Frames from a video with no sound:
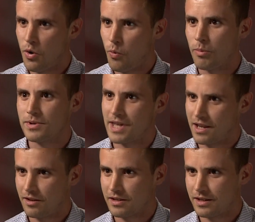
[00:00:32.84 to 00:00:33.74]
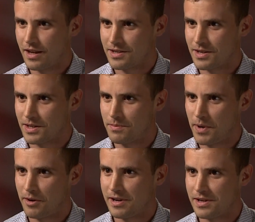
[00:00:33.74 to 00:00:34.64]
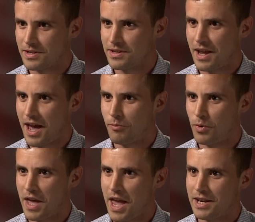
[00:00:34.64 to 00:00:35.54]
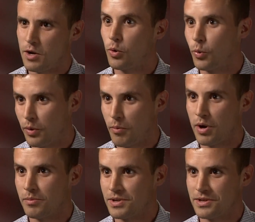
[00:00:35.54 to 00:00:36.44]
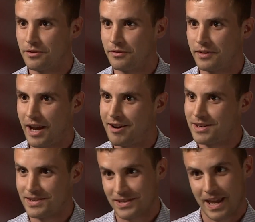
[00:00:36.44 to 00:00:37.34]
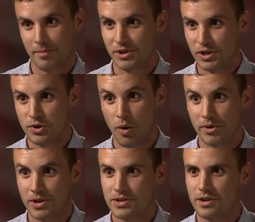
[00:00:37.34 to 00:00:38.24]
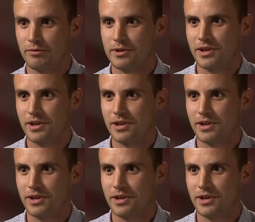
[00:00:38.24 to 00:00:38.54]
What was that like as an experience, and were there any awkward moments of characters establishing dominance over